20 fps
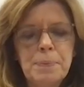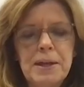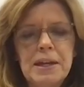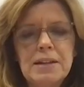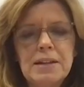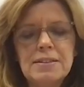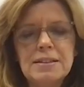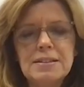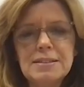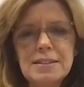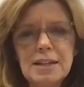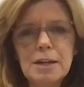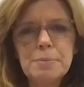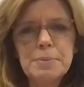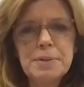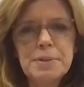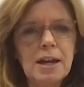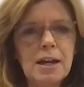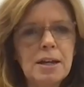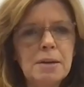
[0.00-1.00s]
And at the
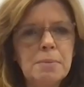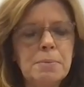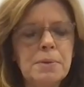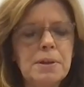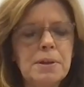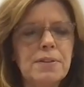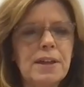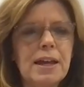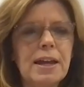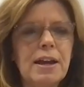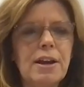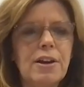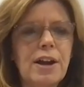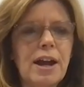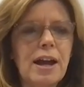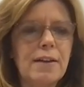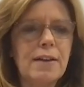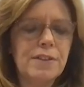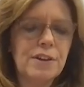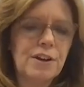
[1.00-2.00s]
same time, they are
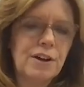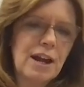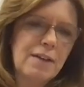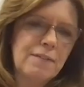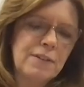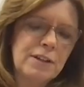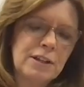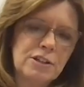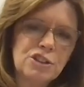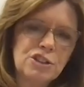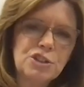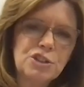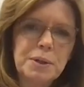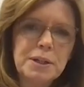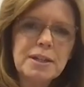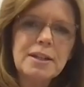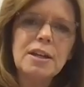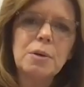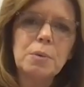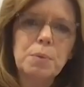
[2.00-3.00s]
had they're having a
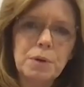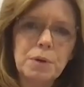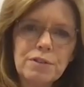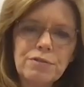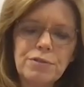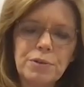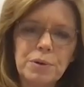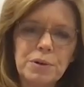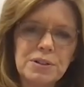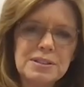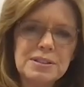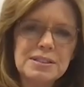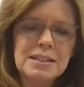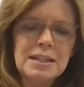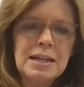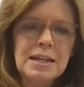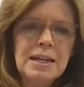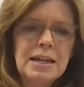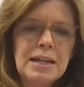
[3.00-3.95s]
shrinking workforce.